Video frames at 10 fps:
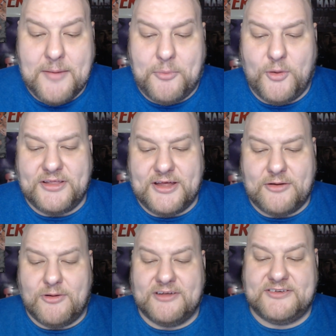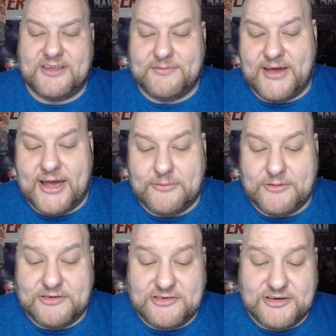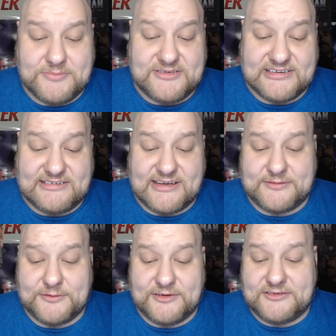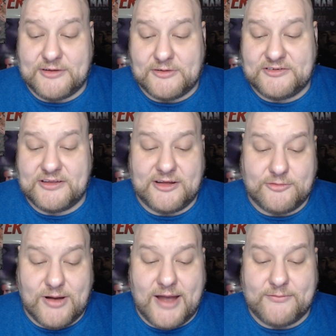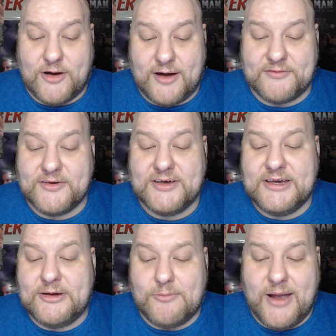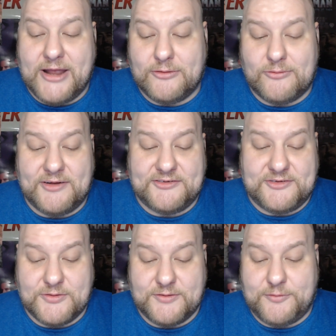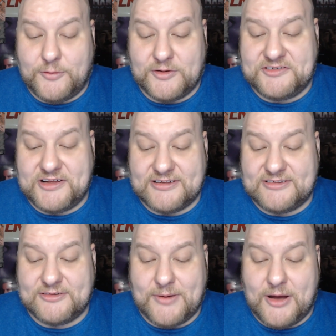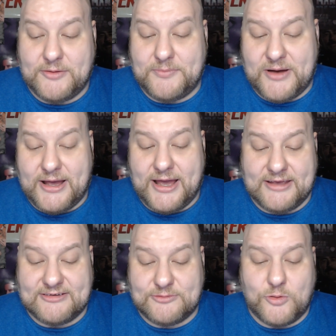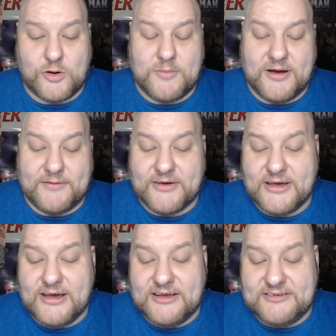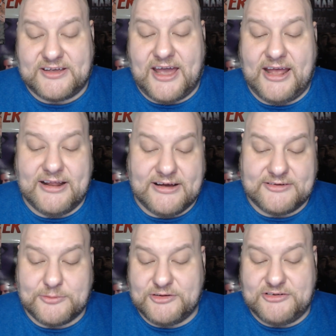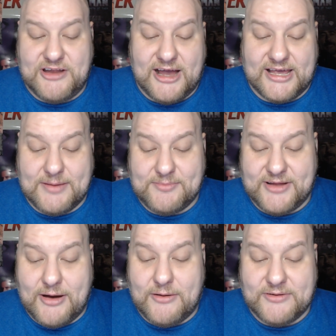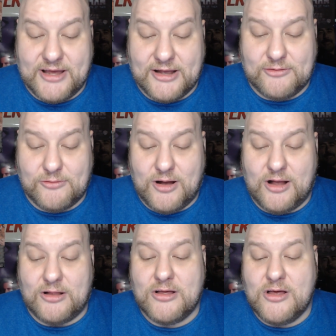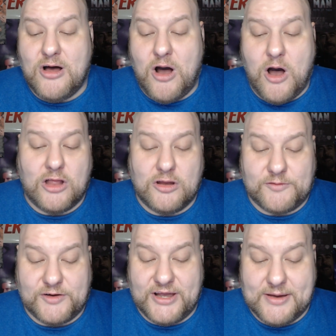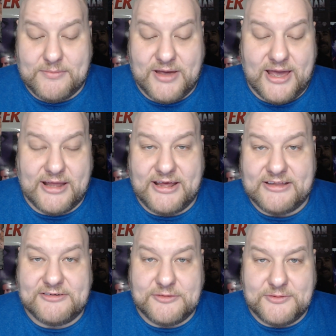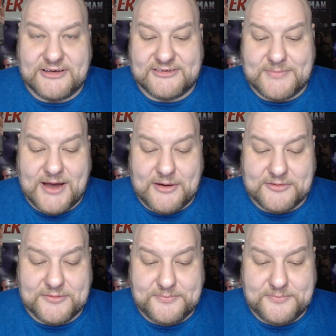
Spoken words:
Boyd then runs to the van, which Jim successfully starts, and they drive off. Randall runs through the forest and is surrounded by a swarm of cicadas, which knock him down and crawl all over him and into his mouth.